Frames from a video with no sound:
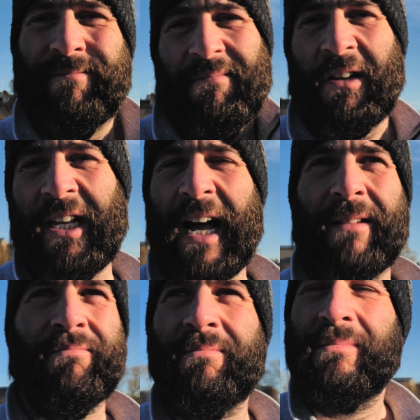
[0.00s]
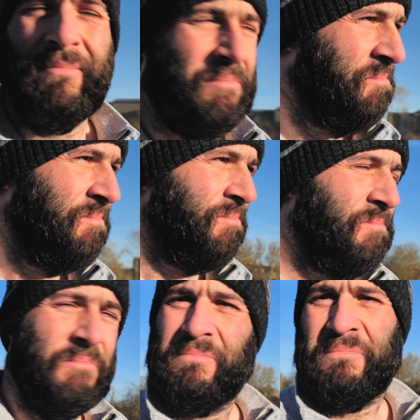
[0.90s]
that's that.
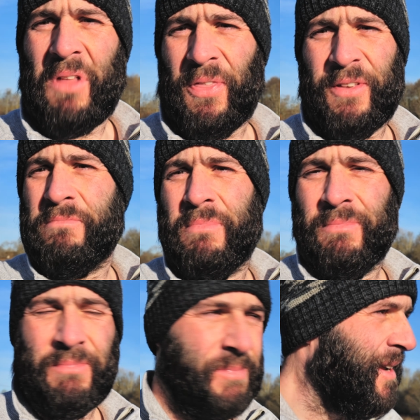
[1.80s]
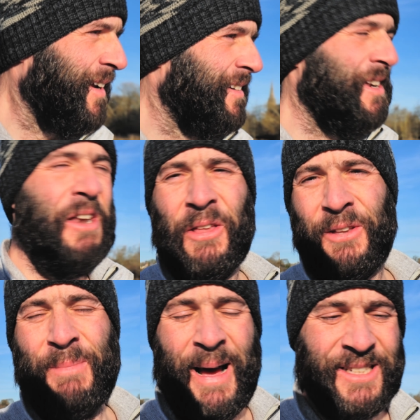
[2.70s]
Nothing
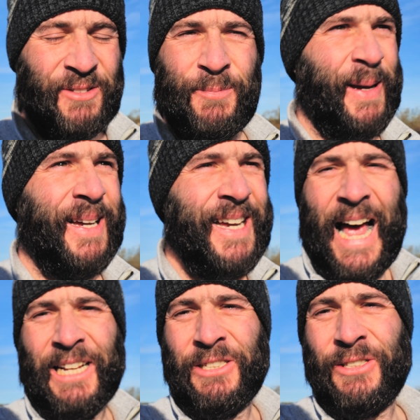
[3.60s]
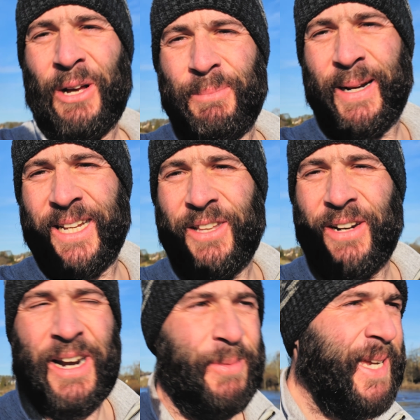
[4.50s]
massive, but I just thought I'd bring you
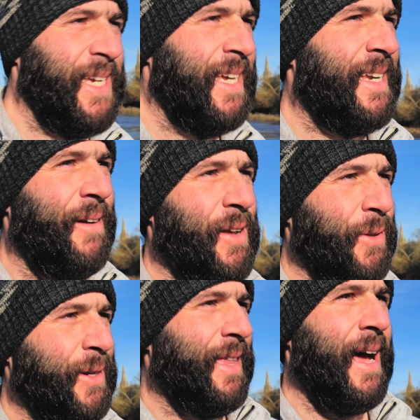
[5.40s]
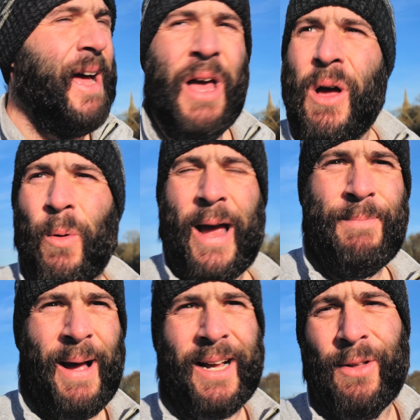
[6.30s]
down anyway, give you a look at that. We'll head
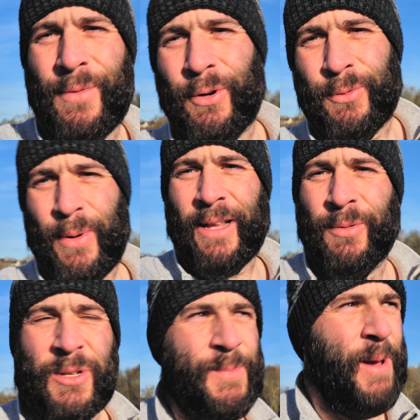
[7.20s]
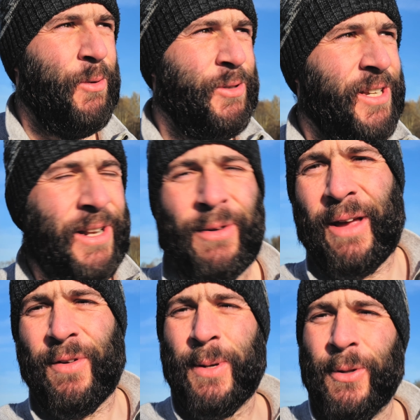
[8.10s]
back along the road, we'll head towards Melrose, and I'll
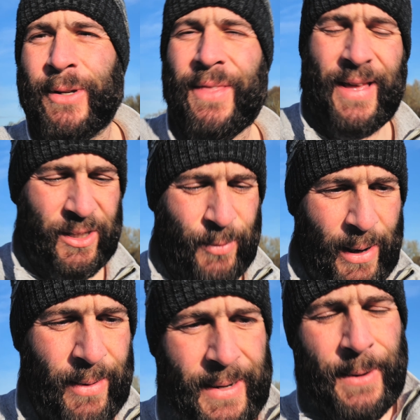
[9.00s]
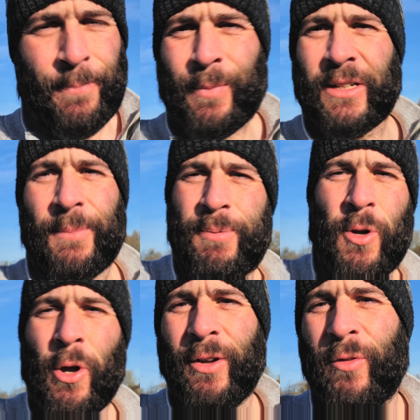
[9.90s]
give you a wee look in there as well. There's a
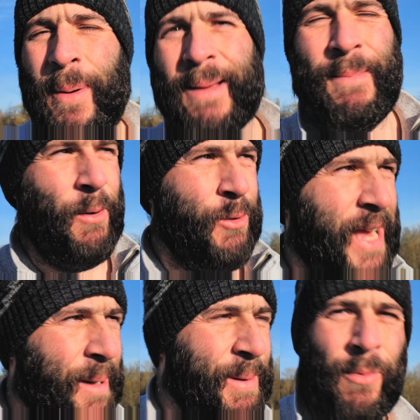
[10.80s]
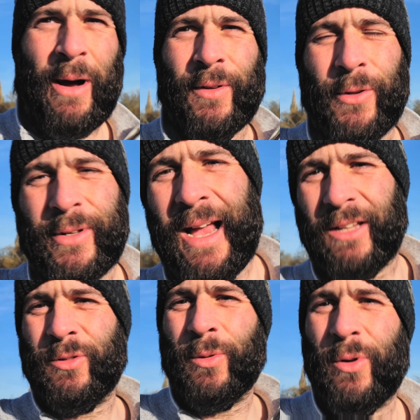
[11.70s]
beautiful big Melrose Abbey we'll have a look
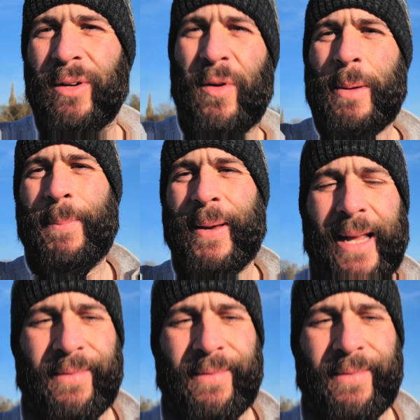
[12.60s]
at, so we'll go and have a wee peek in